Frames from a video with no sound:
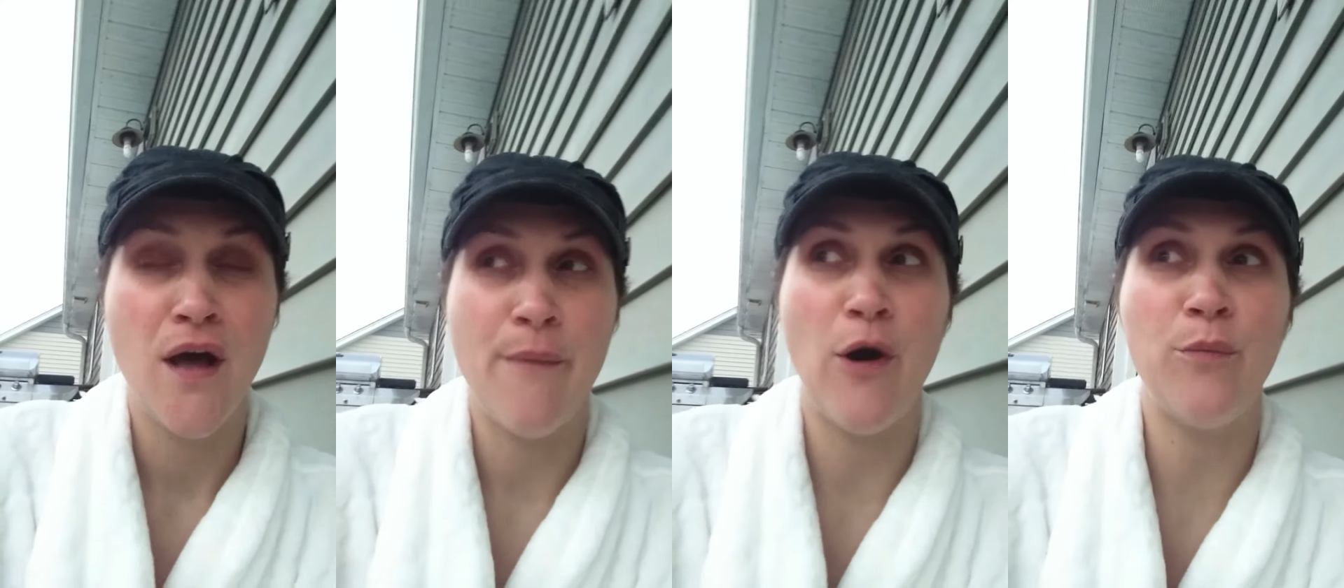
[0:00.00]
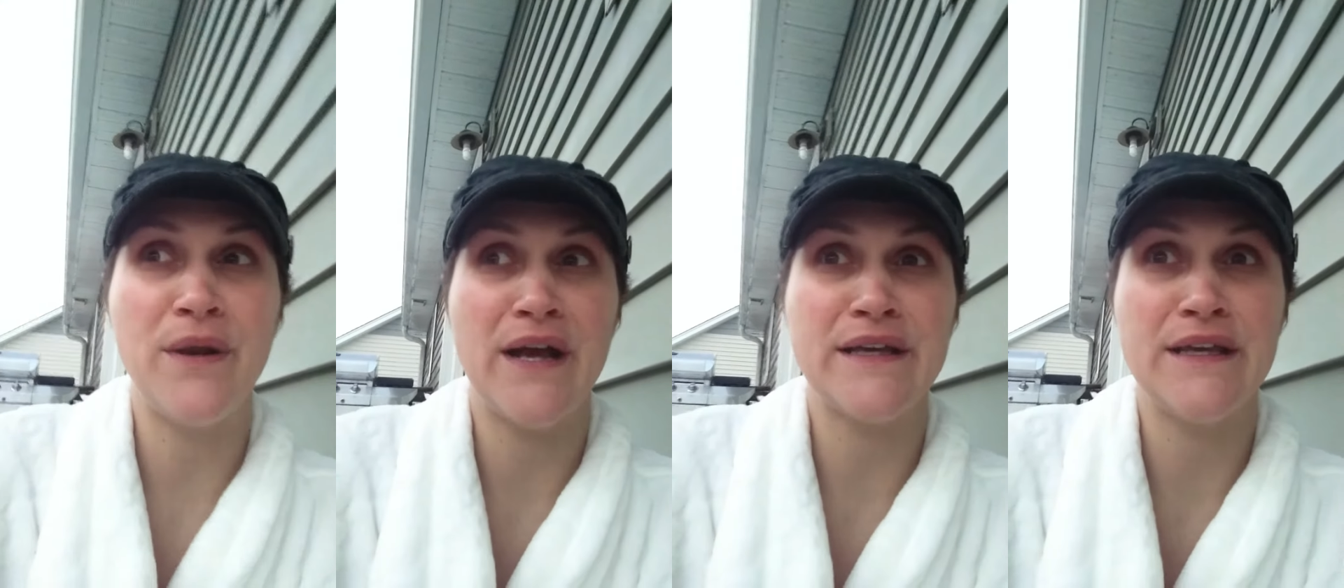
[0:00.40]
I'm
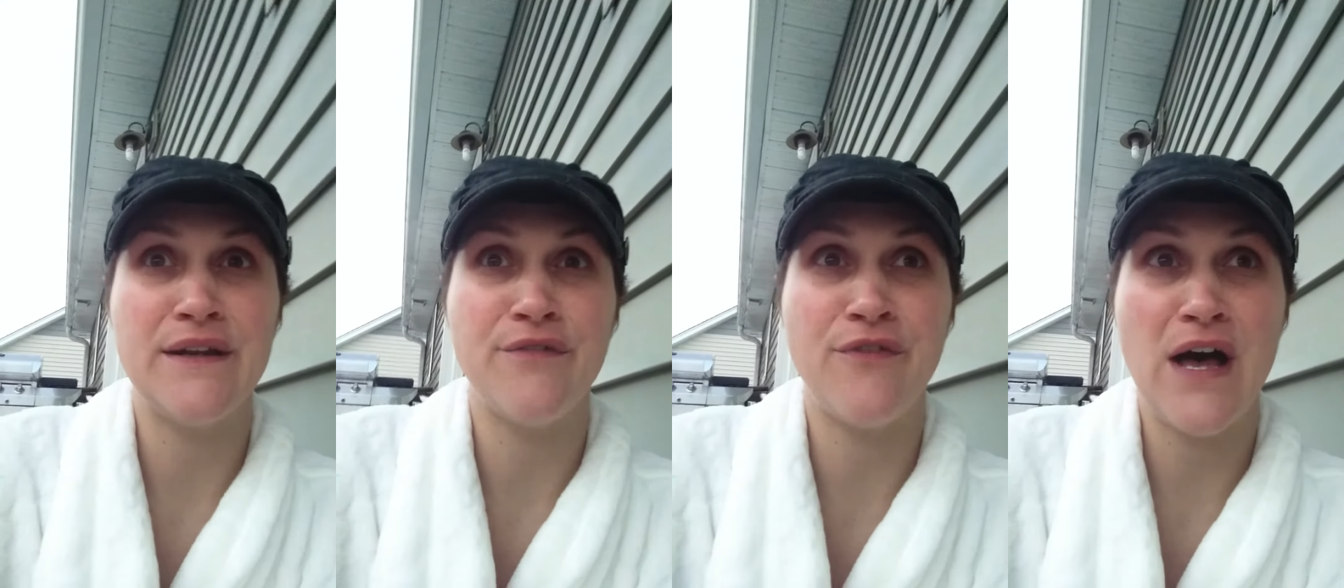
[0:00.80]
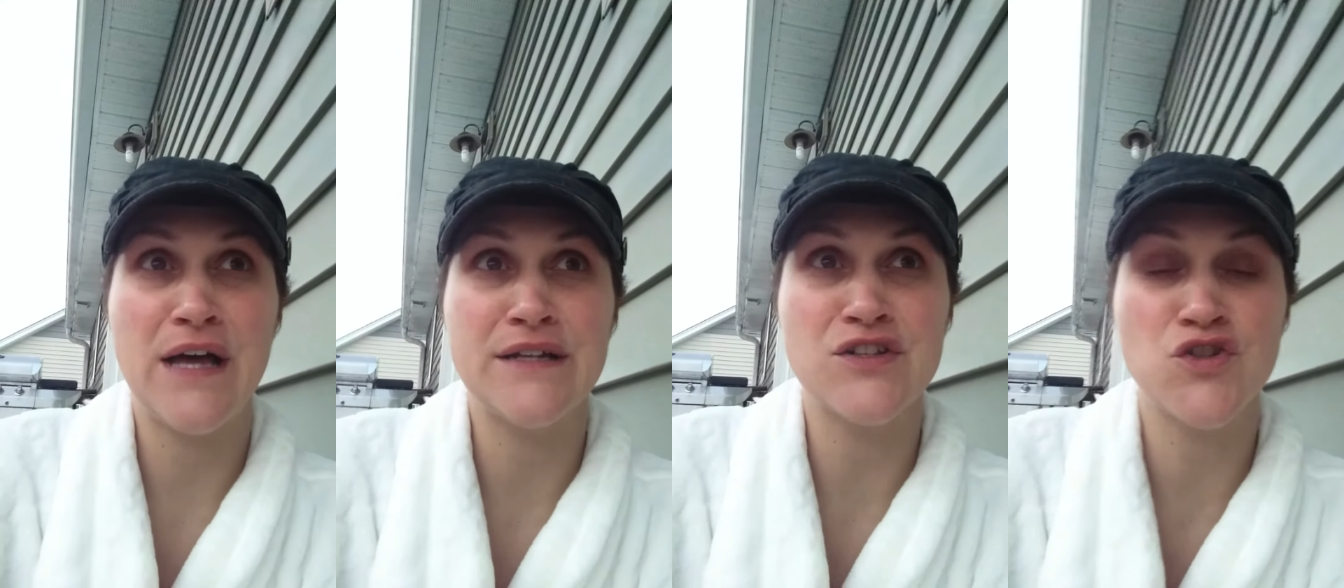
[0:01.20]
hoping I can
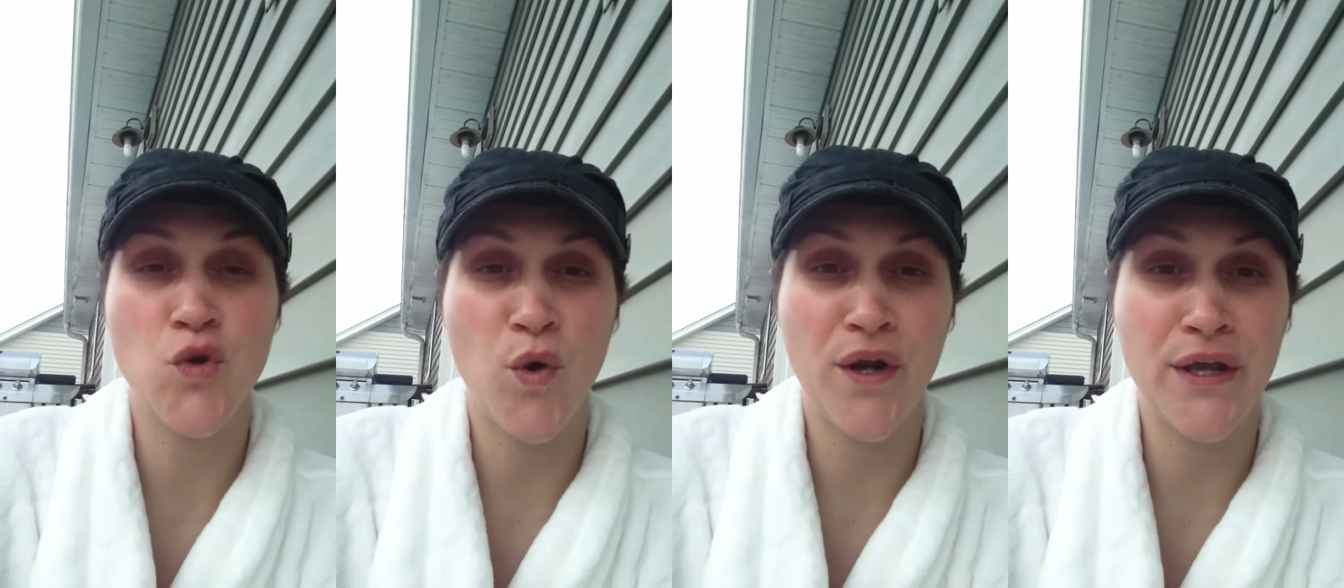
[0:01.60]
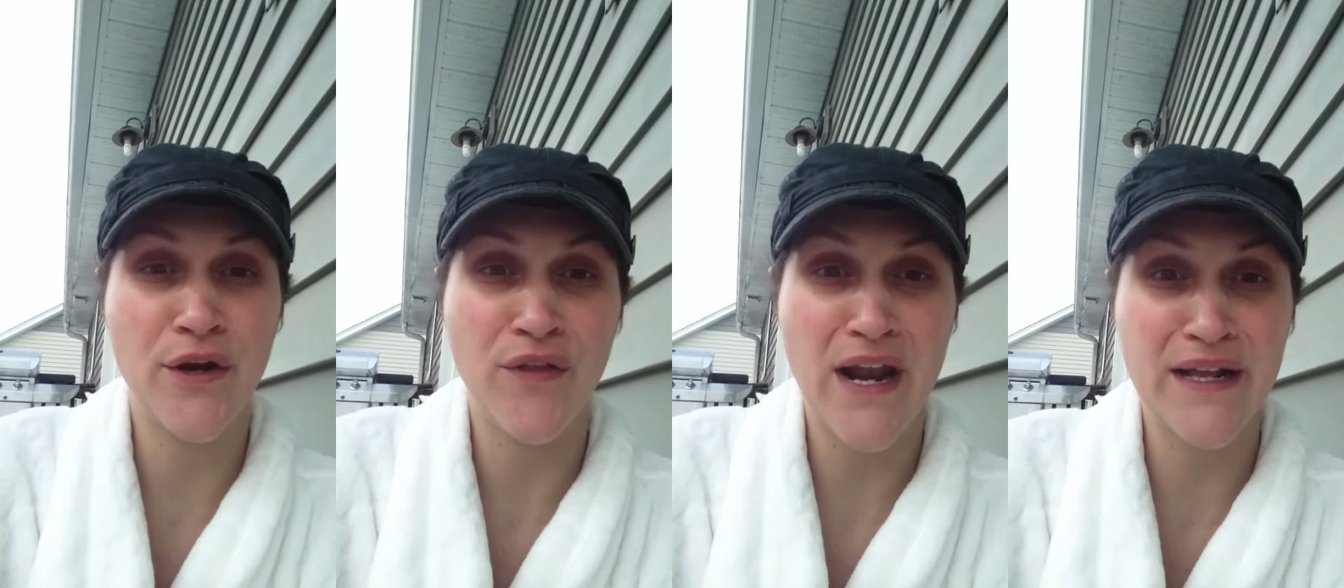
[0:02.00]
find a store
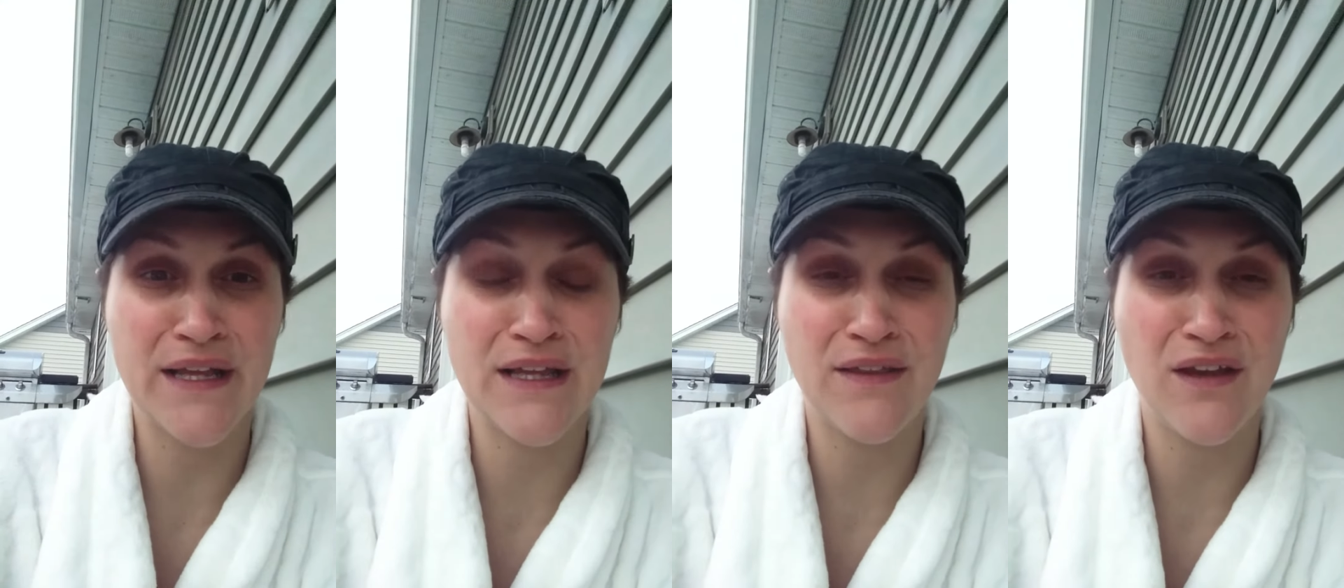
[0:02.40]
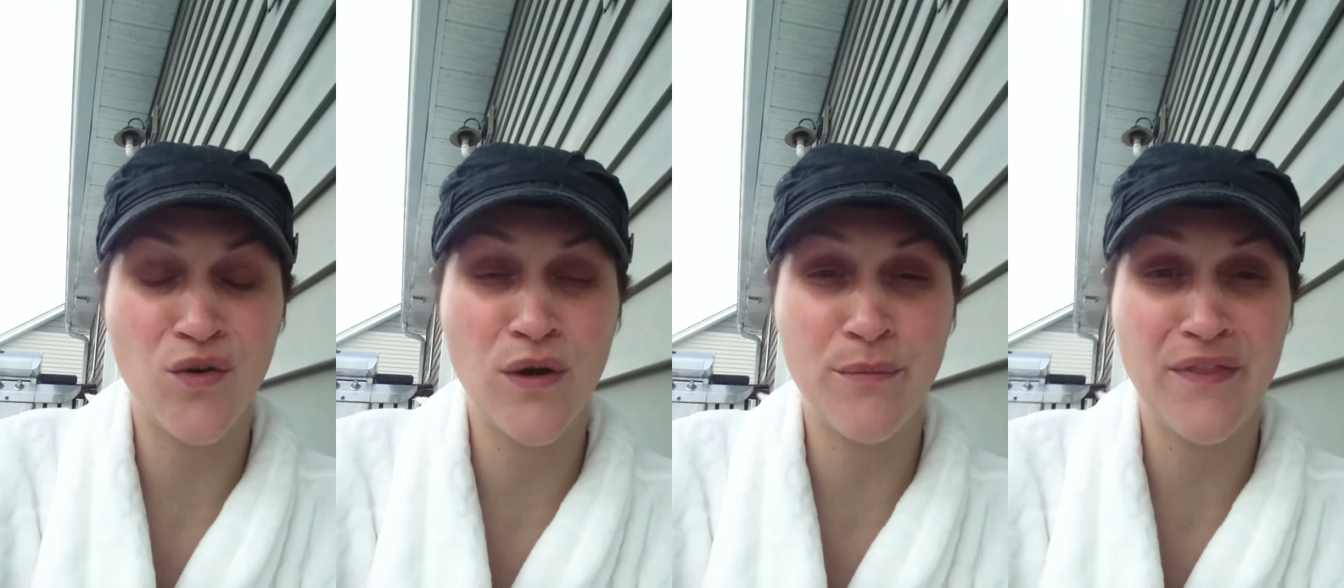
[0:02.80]
here that I can get the
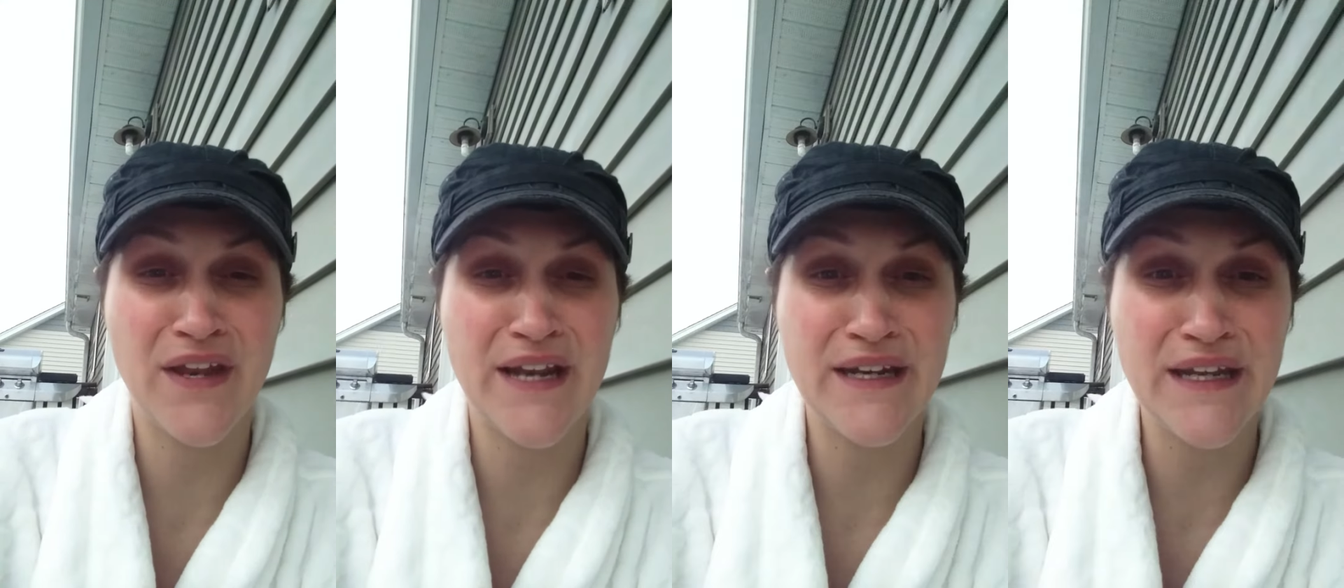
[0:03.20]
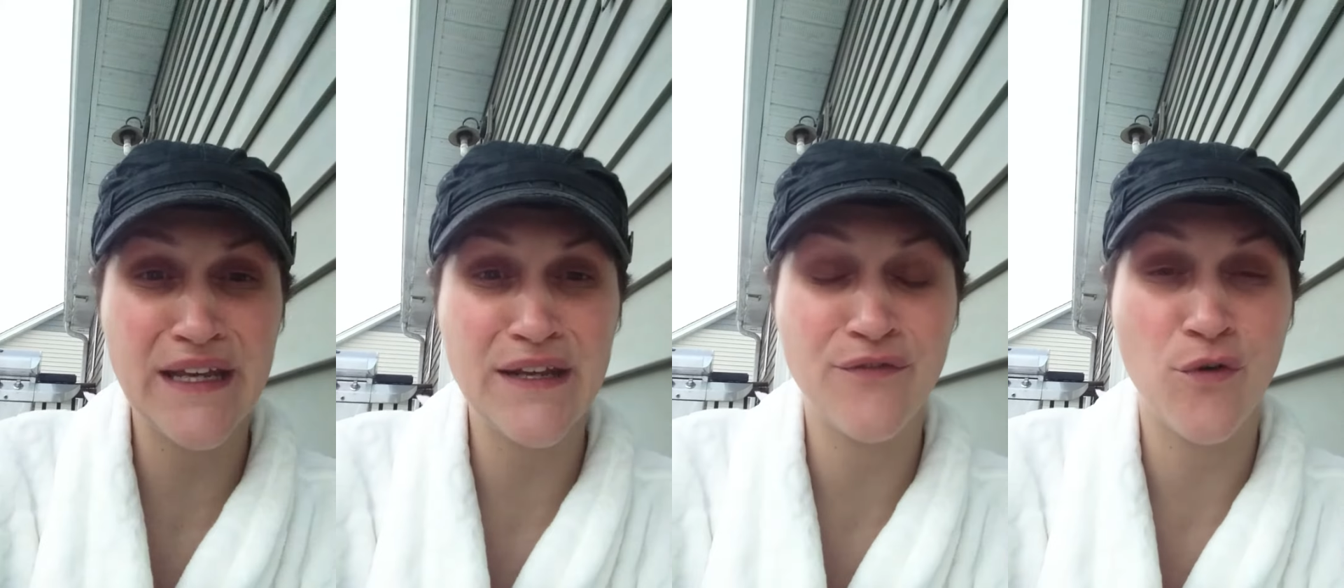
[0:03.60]
equipment that I
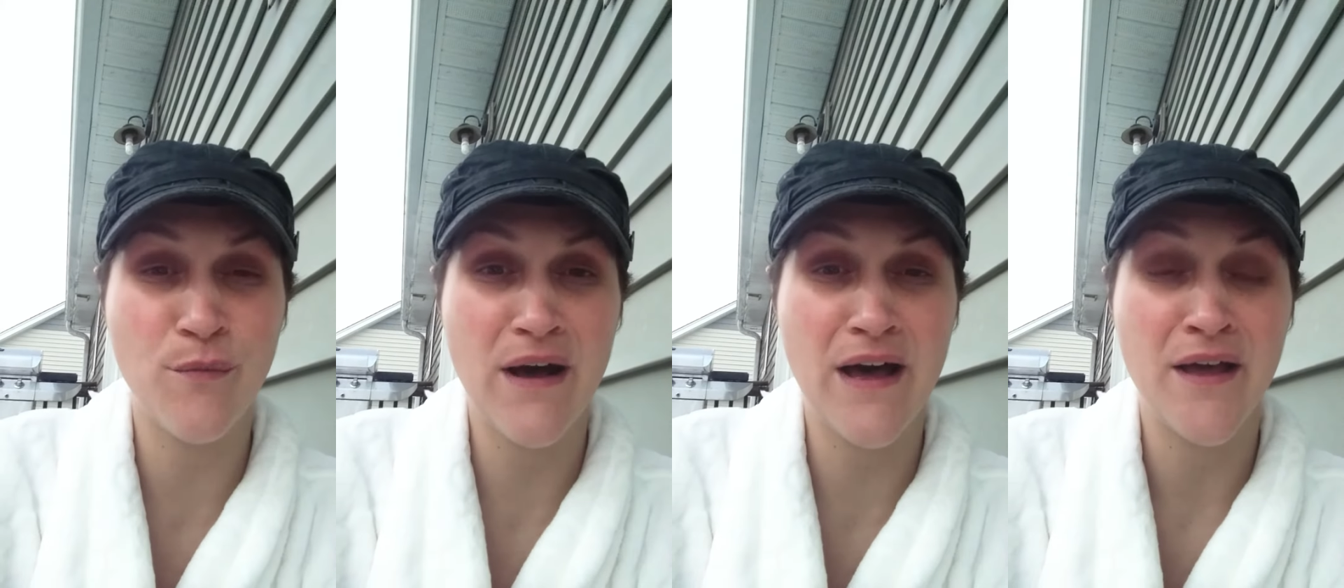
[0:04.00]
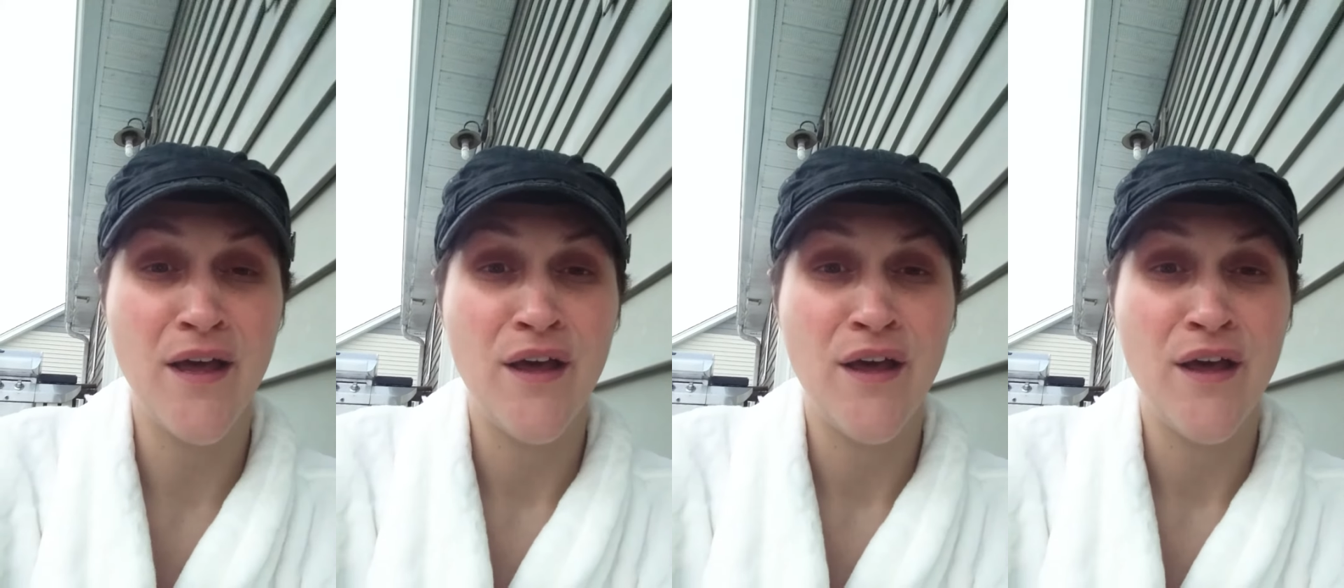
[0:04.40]
need for my